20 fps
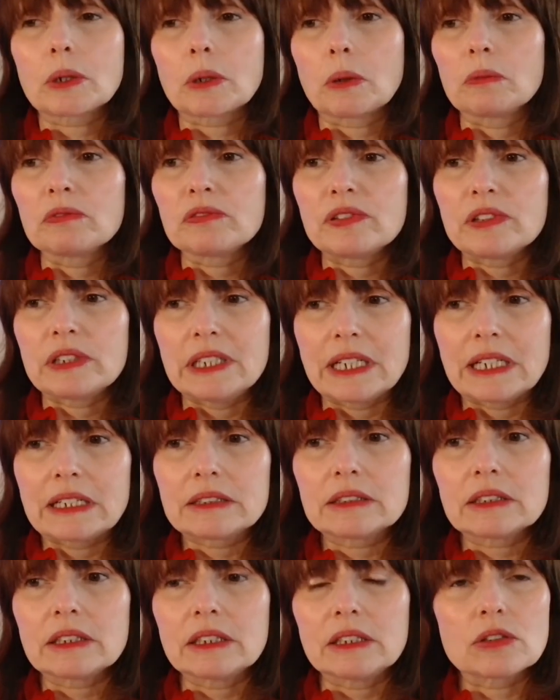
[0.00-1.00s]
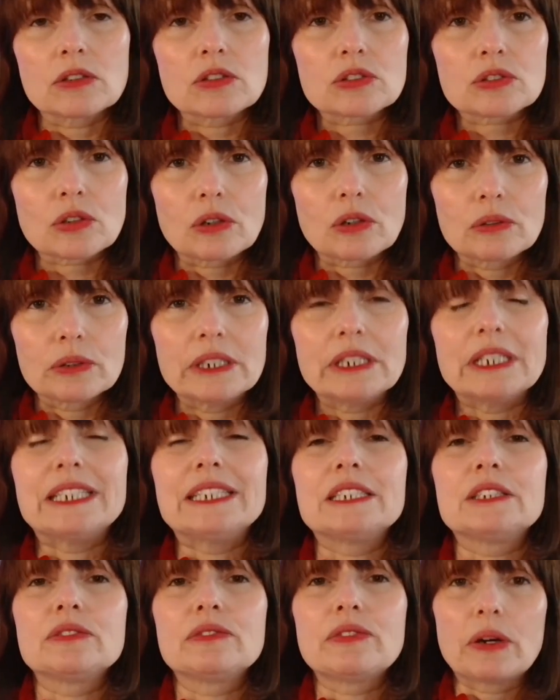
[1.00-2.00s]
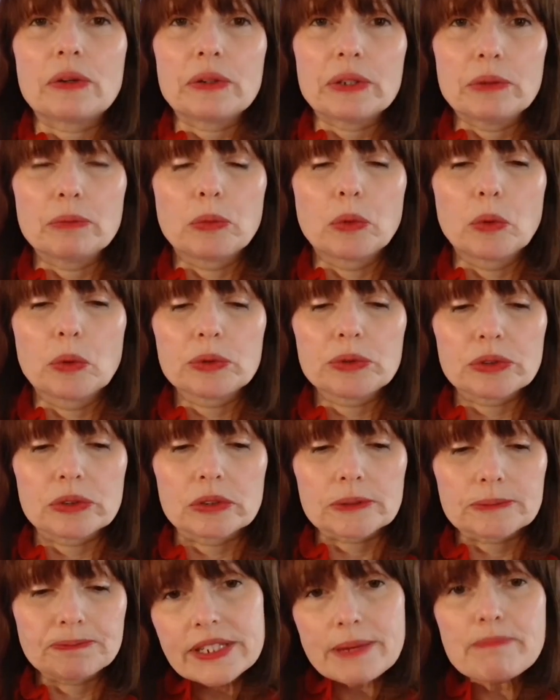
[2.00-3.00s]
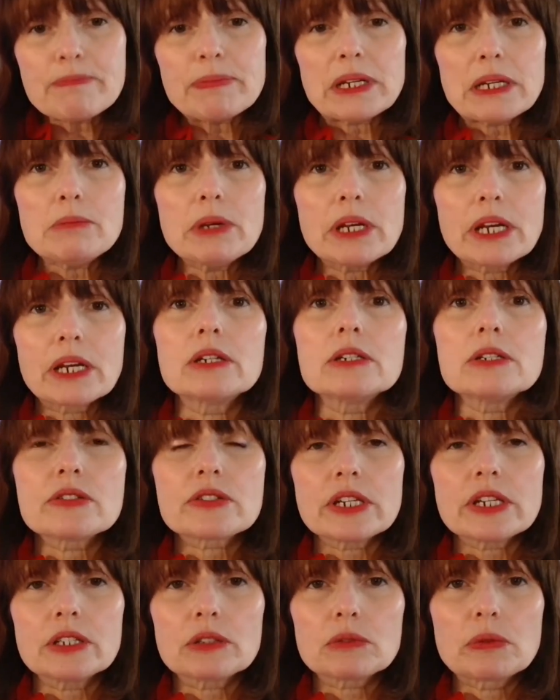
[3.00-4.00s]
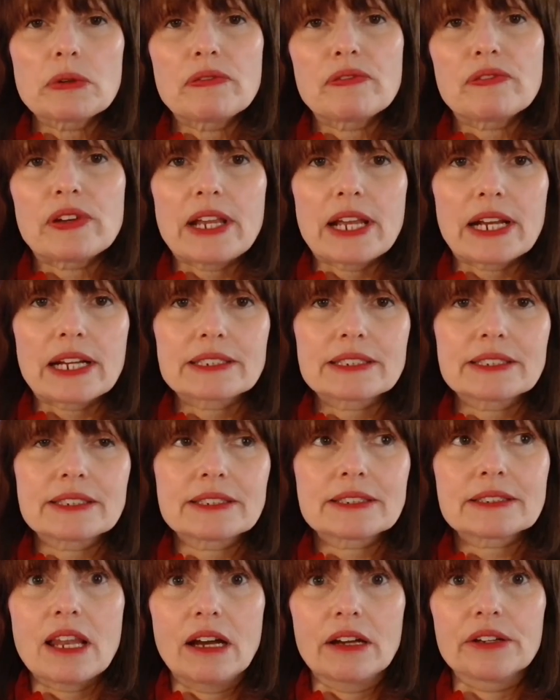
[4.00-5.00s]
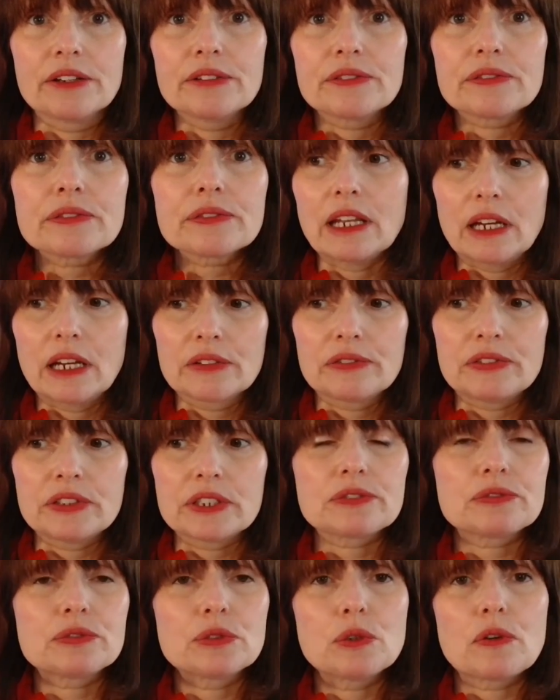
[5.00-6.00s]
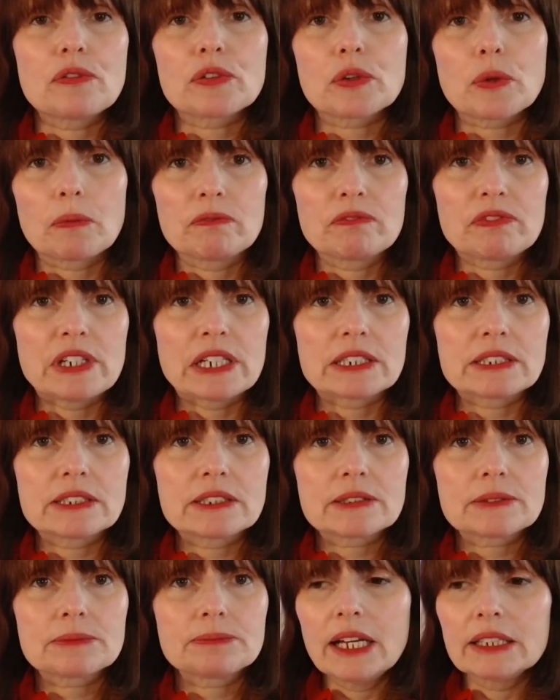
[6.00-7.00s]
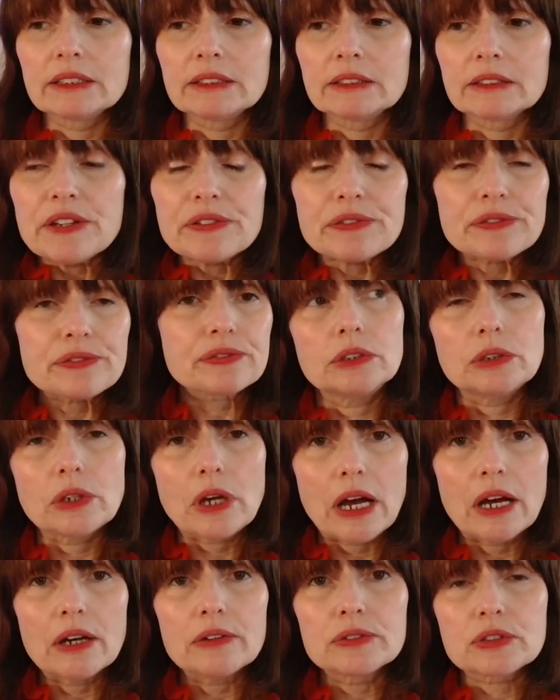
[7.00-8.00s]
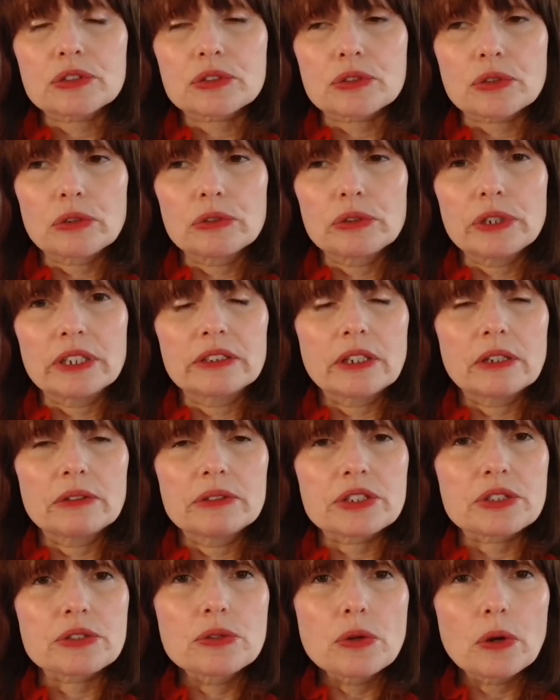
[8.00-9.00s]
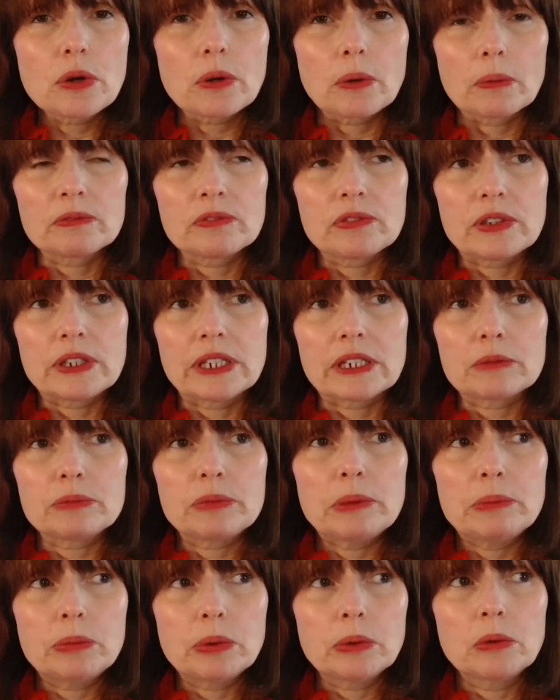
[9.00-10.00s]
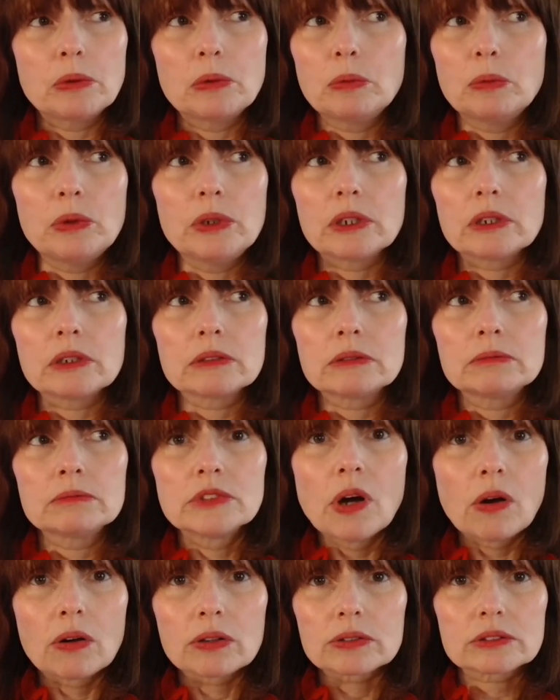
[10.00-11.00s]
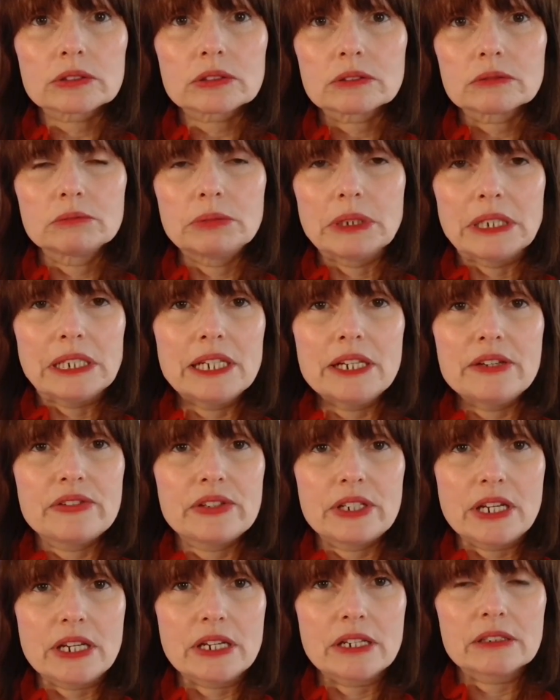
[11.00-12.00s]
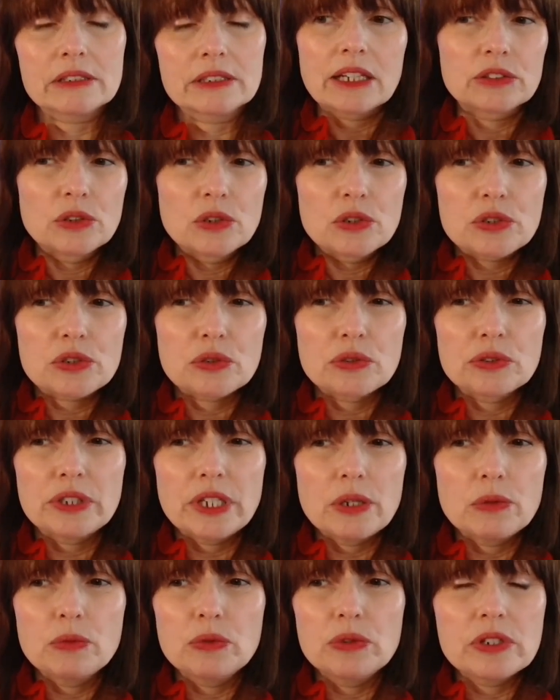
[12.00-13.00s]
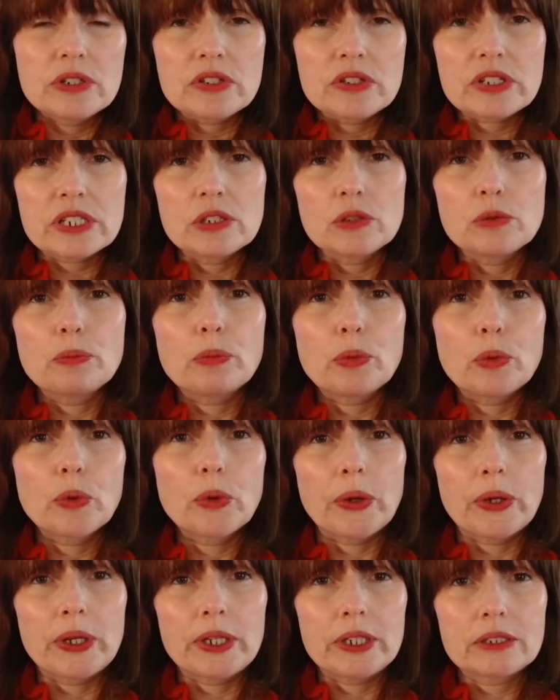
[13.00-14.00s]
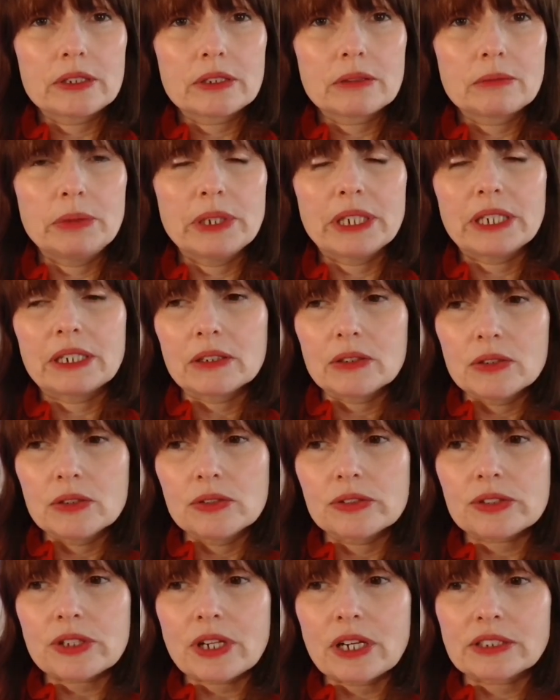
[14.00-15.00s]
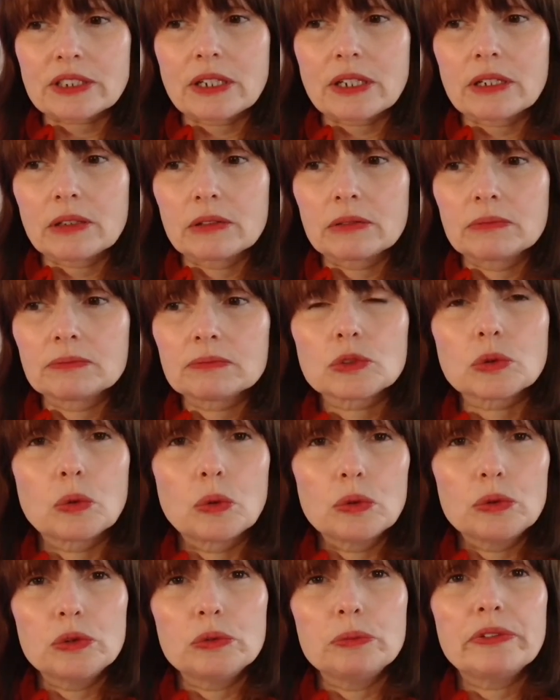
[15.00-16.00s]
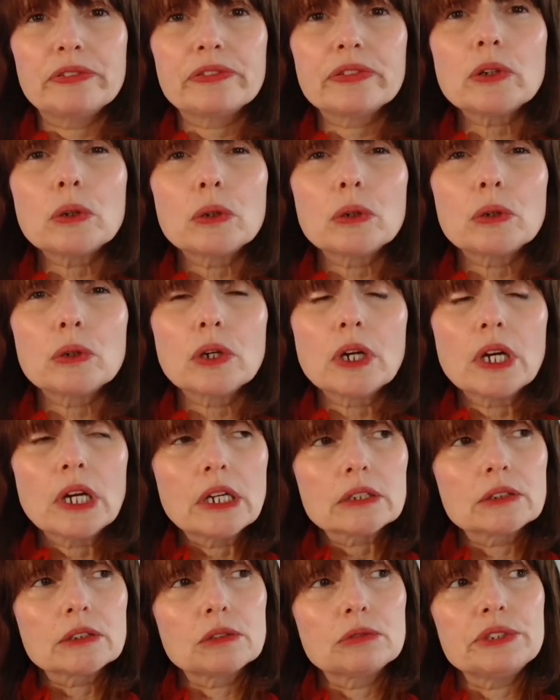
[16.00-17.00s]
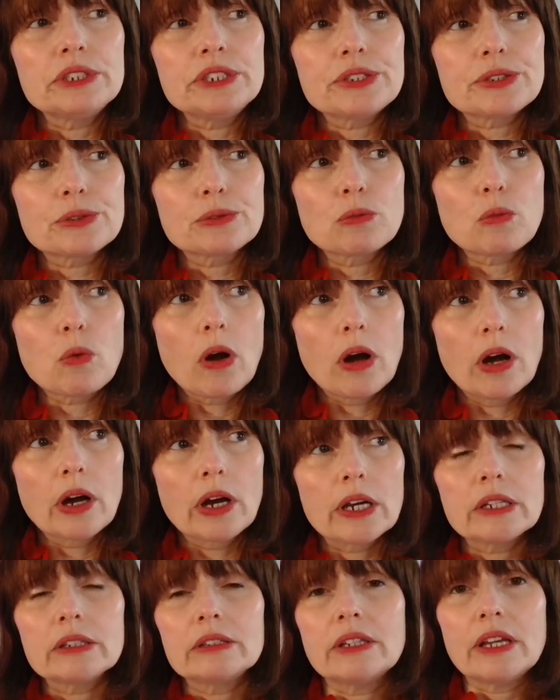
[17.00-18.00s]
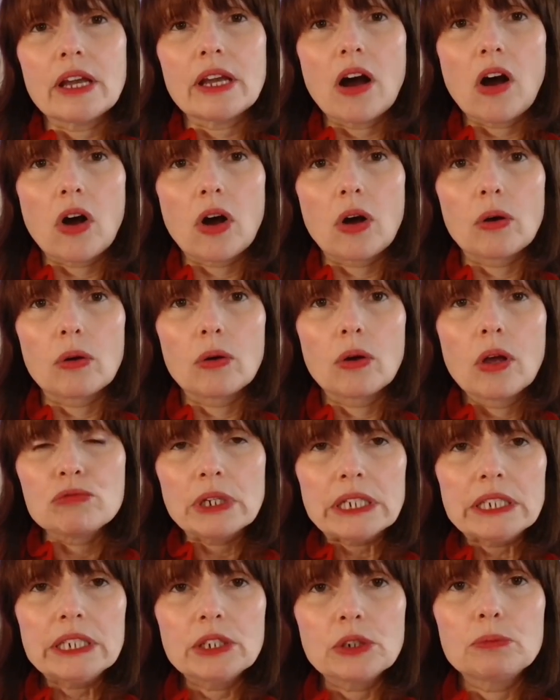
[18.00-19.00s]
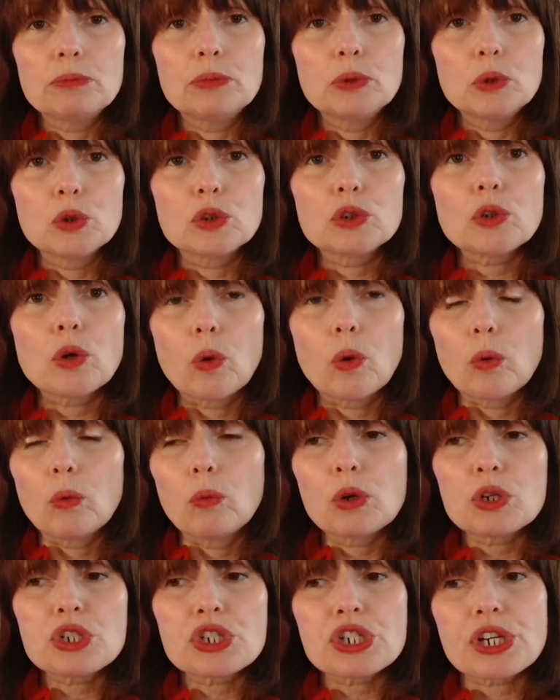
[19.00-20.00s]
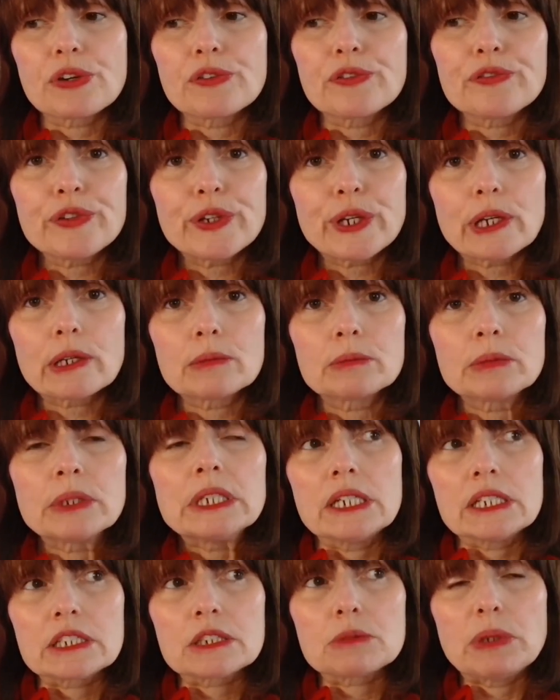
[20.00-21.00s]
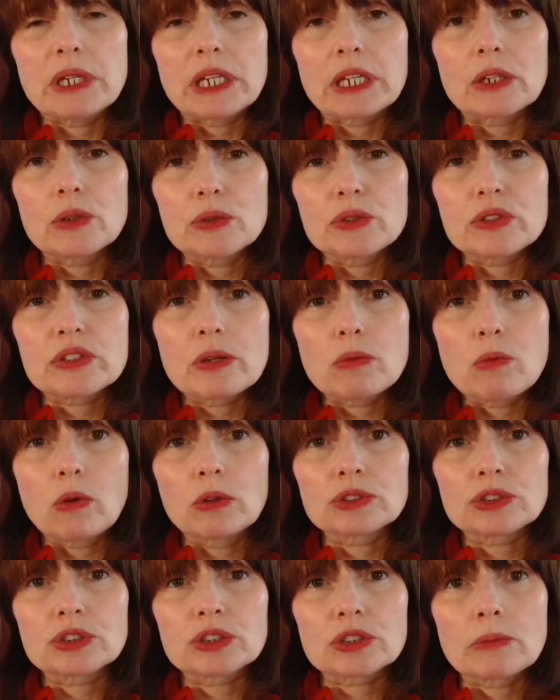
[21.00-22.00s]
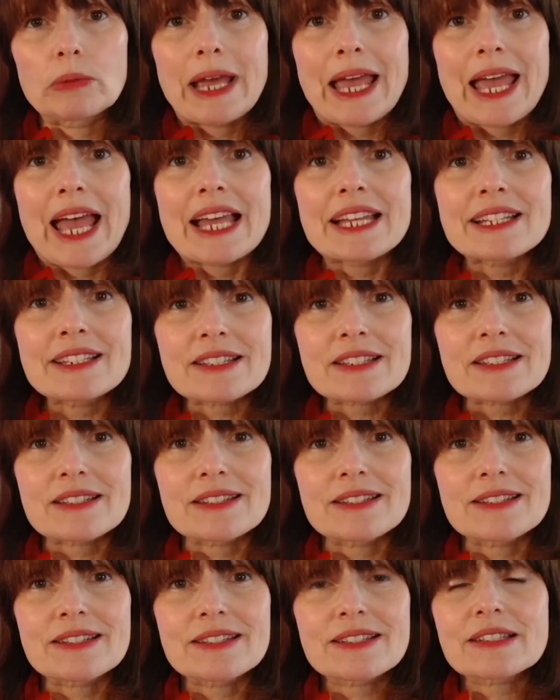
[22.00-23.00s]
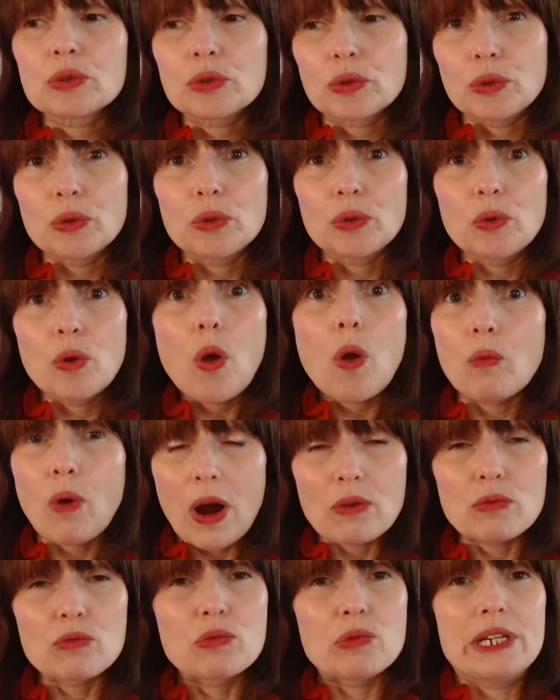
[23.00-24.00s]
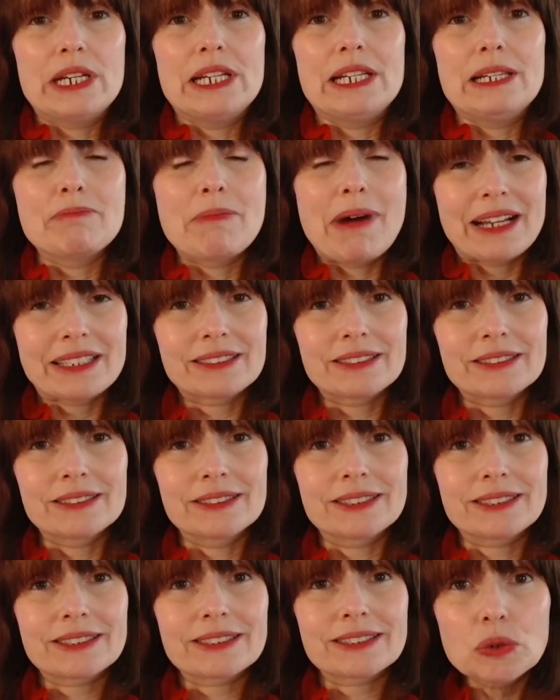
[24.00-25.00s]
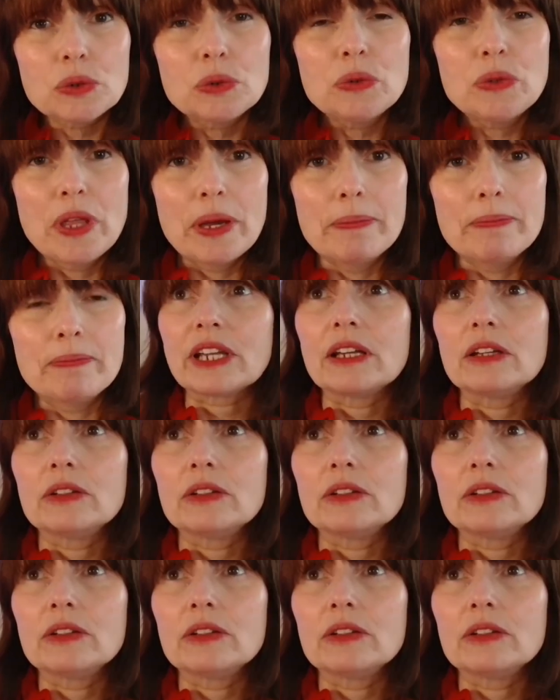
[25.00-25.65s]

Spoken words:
Conflict in a story is very important simply because it reflects life. Life is full of conflicts. And if you have a story and there is no conflict, people will not believe in it. And also they wouldn't see the point because, as I told you before, the reason why they are reading a book or watching a film, it's because they want some answers to what really matters to them.